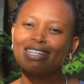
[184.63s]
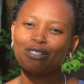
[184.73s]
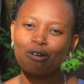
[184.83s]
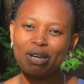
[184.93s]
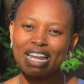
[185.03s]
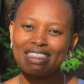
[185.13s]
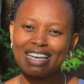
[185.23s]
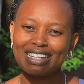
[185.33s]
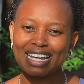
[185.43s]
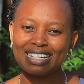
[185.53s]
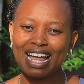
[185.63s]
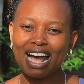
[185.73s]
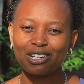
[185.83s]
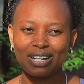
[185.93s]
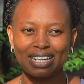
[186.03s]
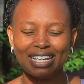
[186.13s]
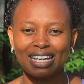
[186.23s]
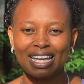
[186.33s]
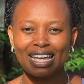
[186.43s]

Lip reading: are so many things that actually